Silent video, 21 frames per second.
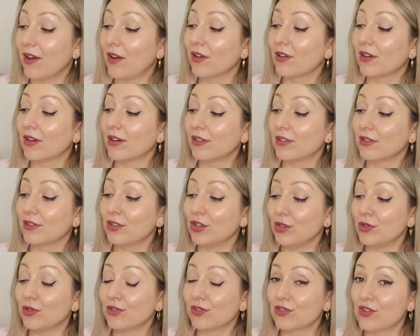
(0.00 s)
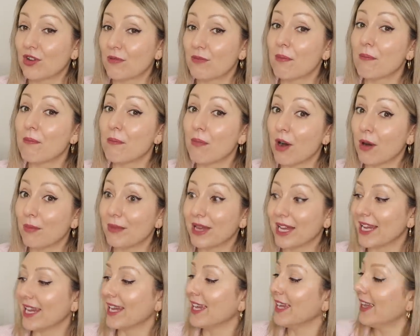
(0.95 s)
I got a new scrub
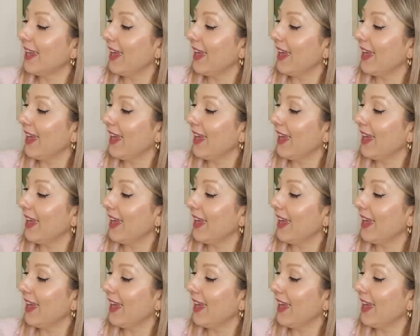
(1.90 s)
mommy.